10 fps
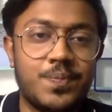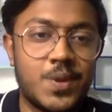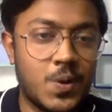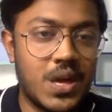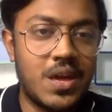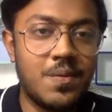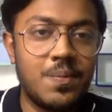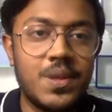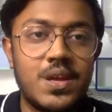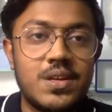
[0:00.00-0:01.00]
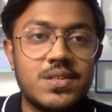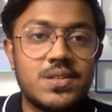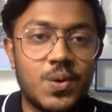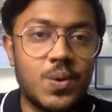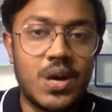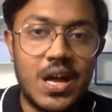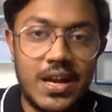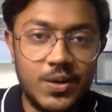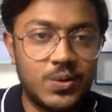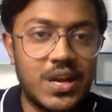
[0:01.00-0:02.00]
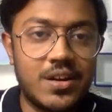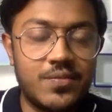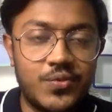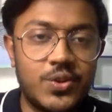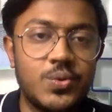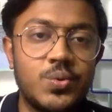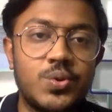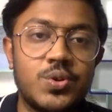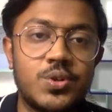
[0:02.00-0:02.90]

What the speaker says: Okay, so I'll do that for you.